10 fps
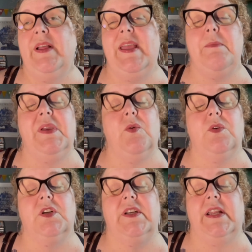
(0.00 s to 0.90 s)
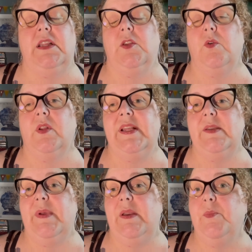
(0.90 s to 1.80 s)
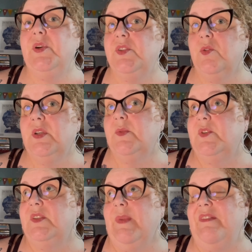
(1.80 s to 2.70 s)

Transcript: It can be ordered in local independent bookstores, which is my